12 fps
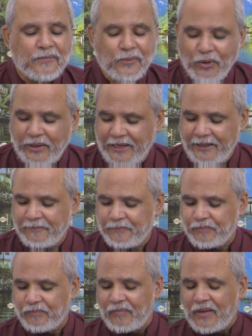Okay?
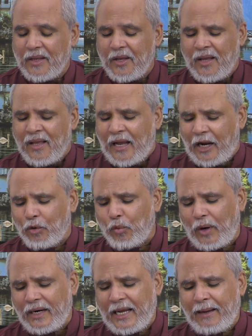And
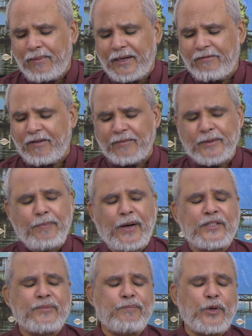what I have learned from the
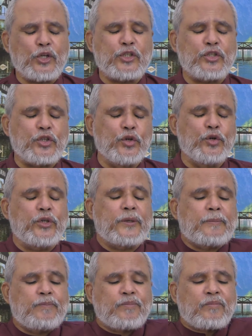prostitute
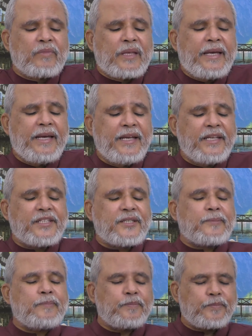is